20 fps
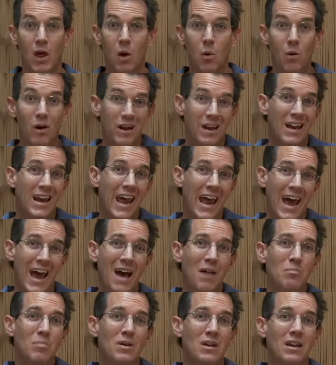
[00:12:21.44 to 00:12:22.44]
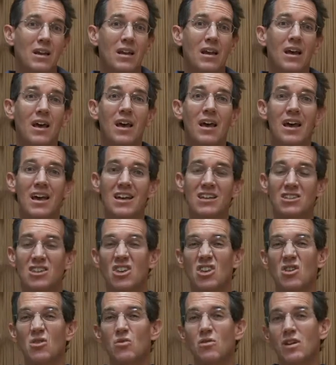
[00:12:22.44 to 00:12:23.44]
What can happen is that
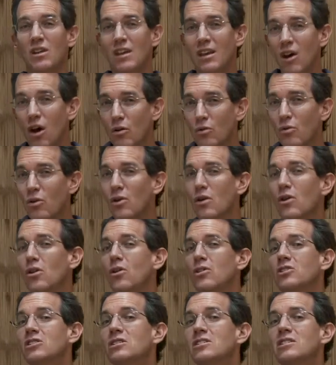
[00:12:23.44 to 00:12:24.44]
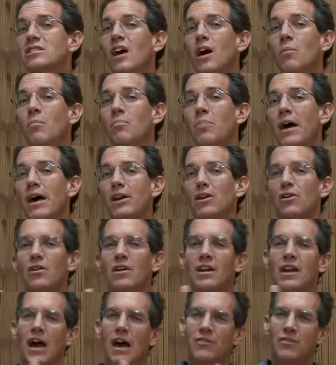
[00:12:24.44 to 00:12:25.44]
you can go some better
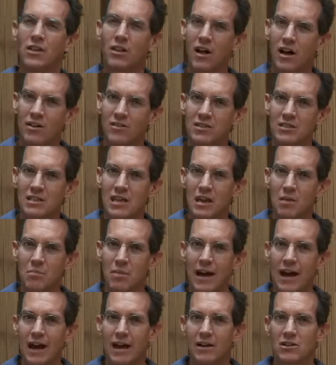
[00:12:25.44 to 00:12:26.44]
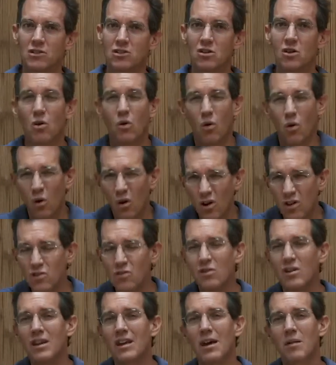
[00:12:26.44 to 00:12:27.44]
and have a lot of setbacks, or you
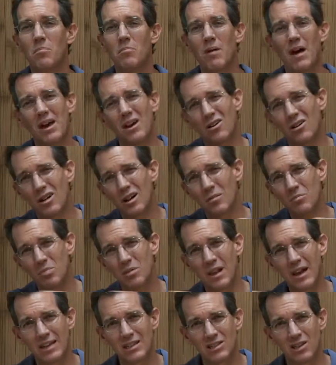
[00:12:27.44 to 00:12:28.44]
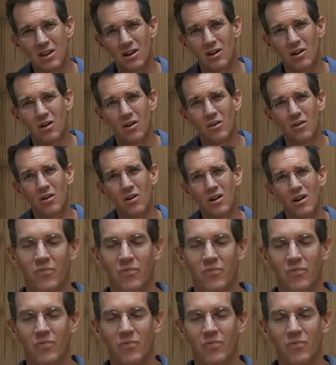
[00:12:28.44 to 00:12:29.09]
can get better and plateau.